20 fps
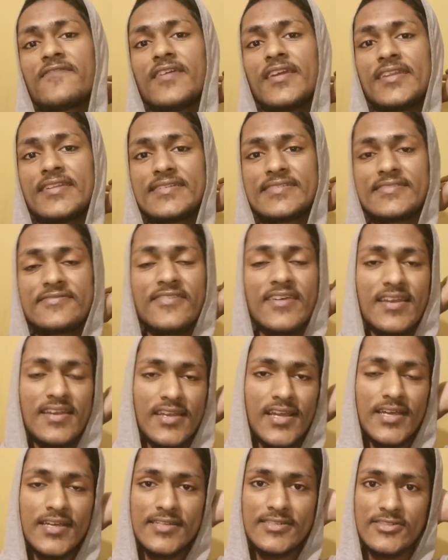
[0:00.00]
It is very
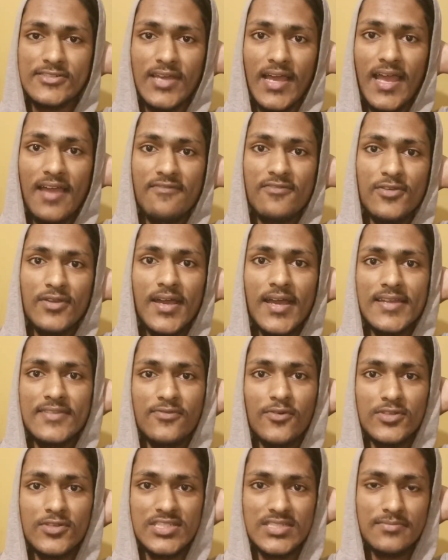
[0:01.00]
nice to have you
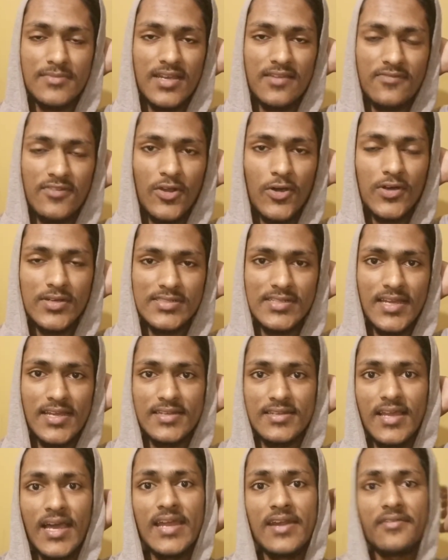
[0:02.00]
guys watching my vlogs,
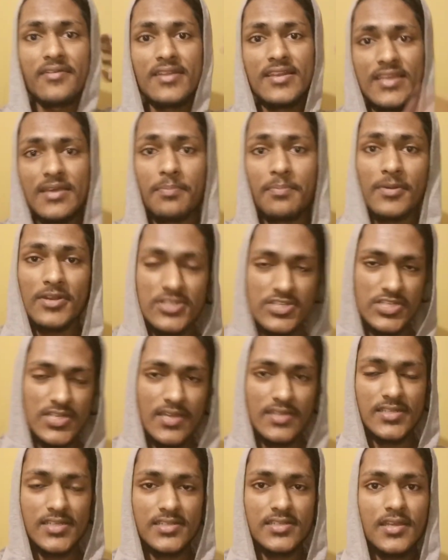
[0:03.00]
and I really
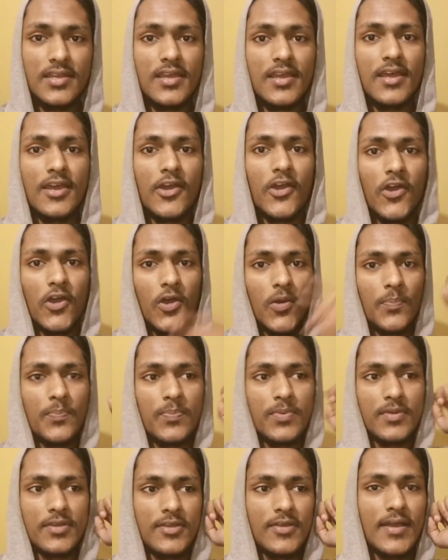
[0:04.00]
appreciate it.
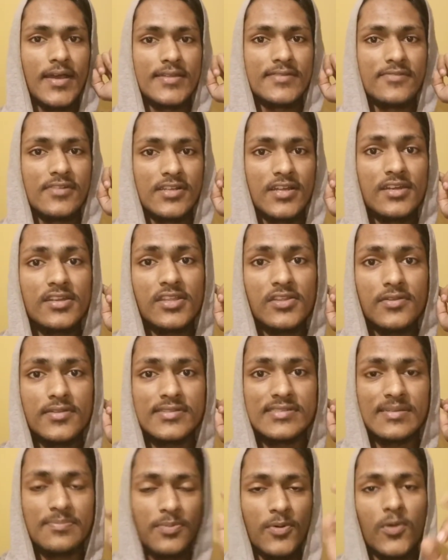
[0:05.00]
Hope you guys will continue
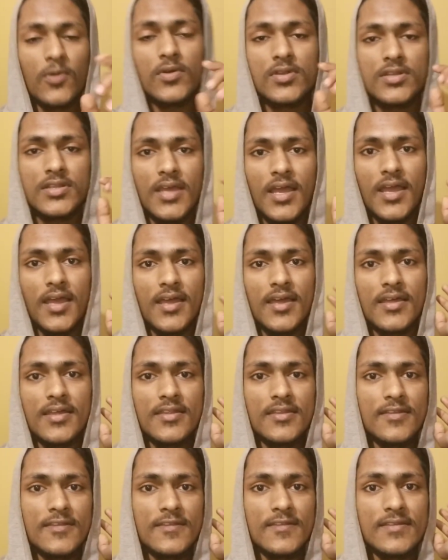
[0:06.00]
the support,
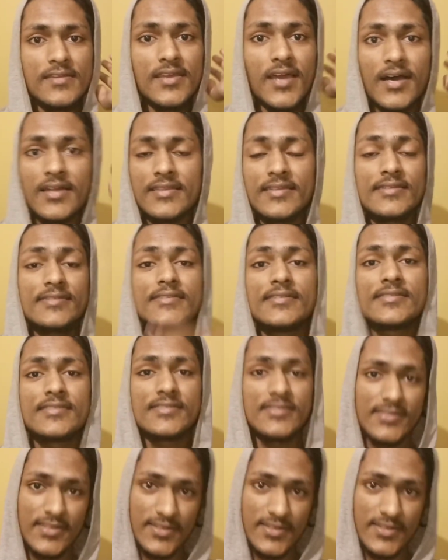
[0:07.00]
and yeah, this is